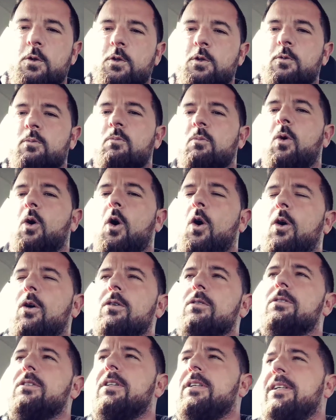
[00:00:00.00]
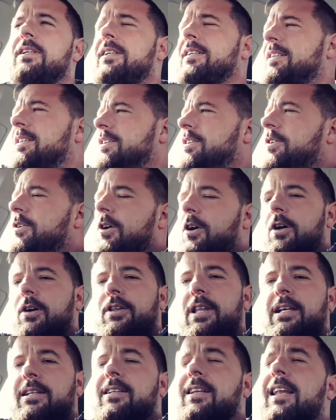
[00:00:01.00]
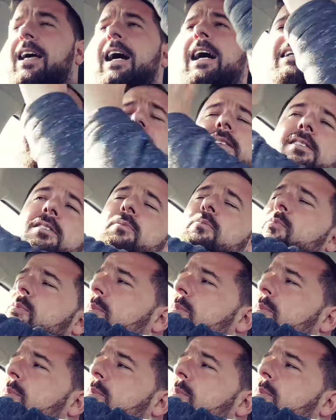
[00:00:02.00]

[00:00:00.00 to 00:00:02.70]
small. Oh, that light is